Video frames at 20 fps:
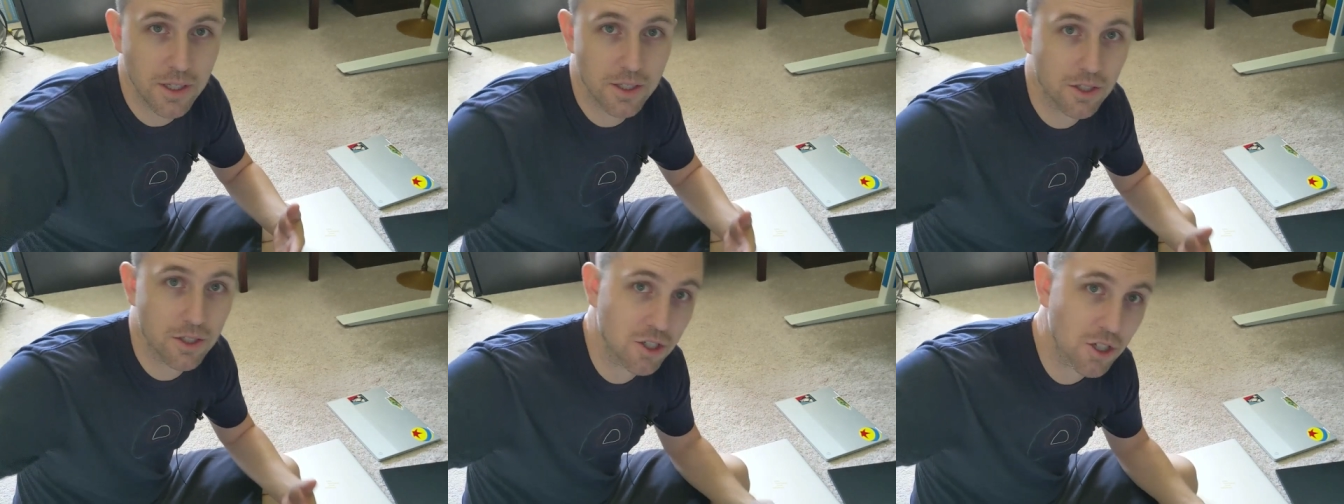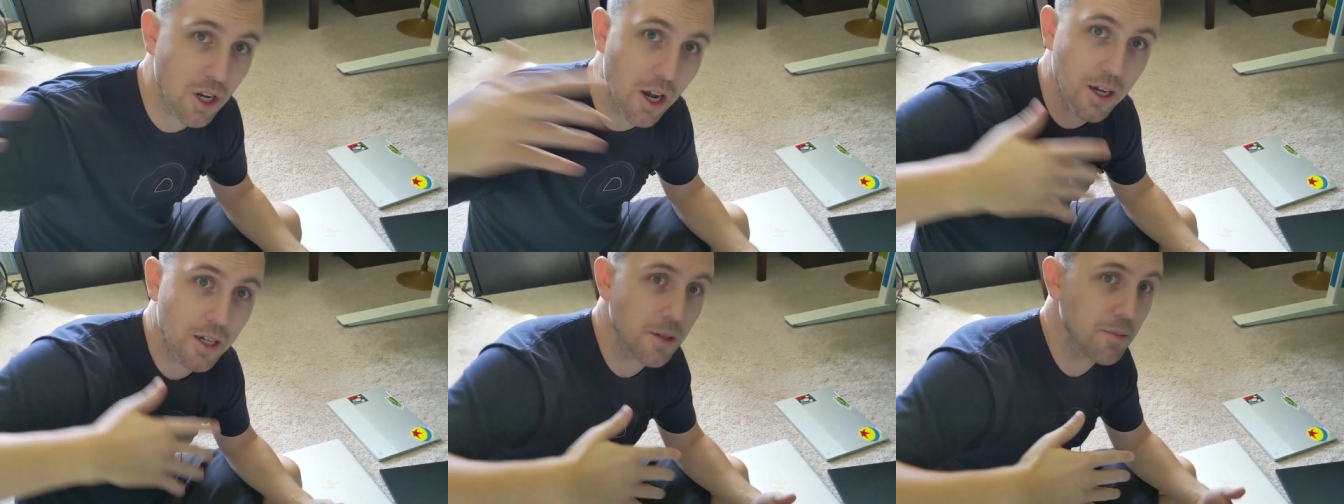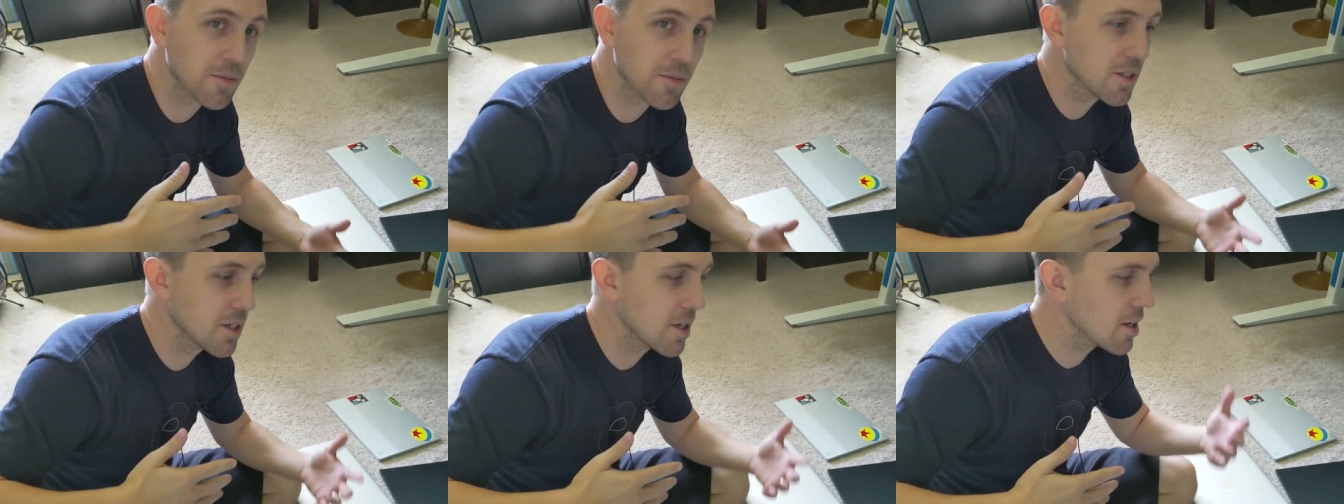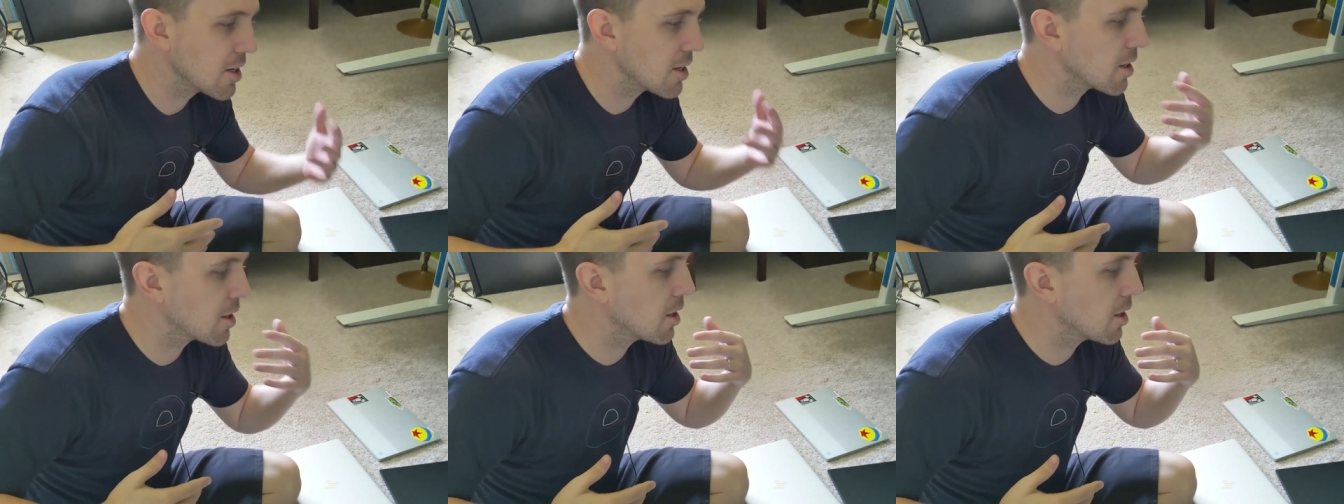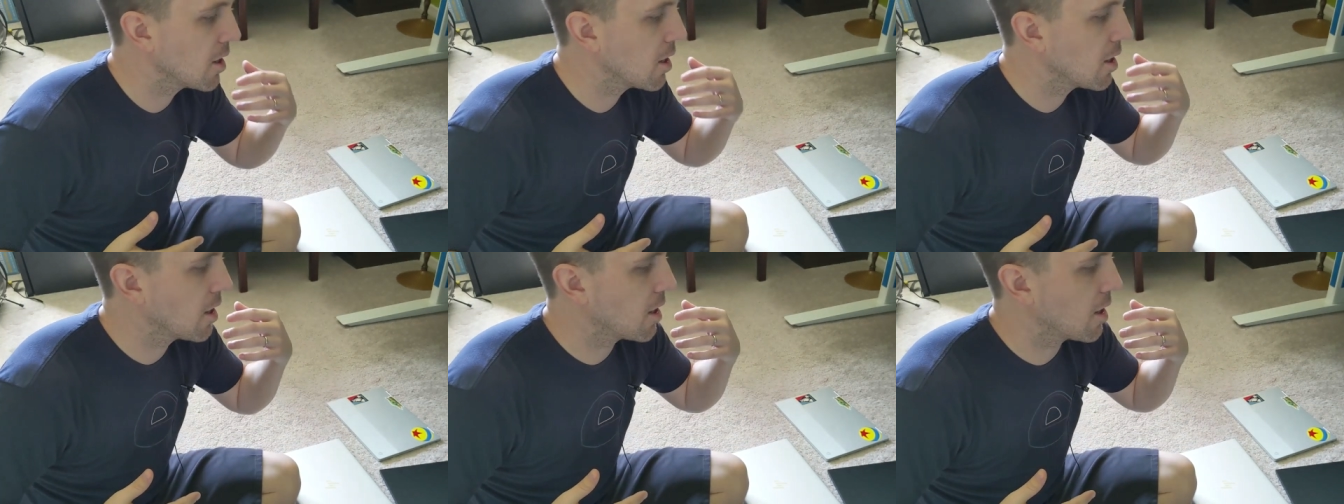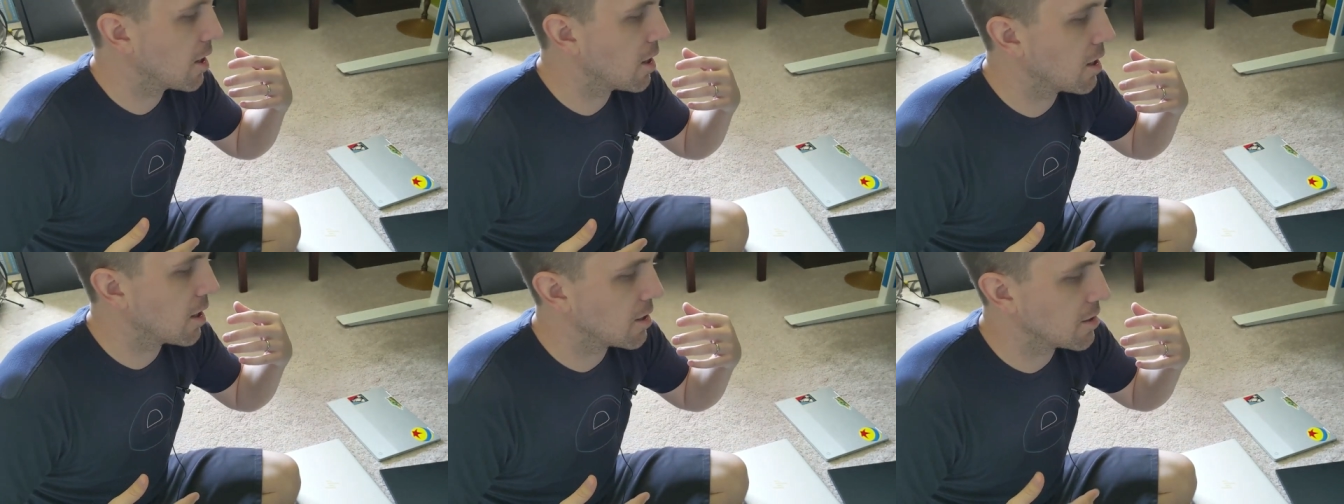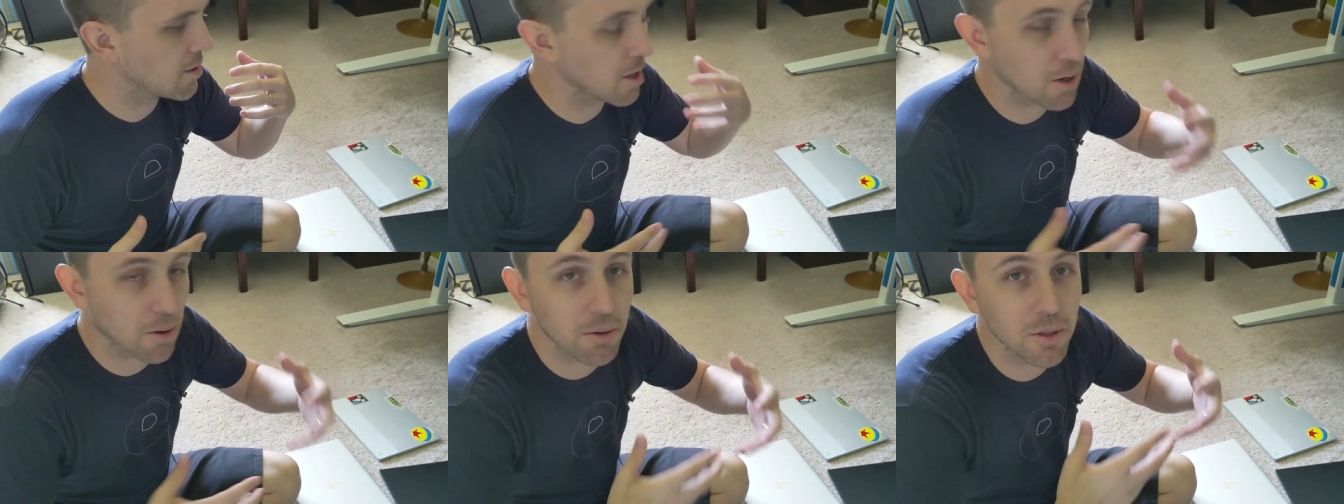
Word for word: As a shot comes in, not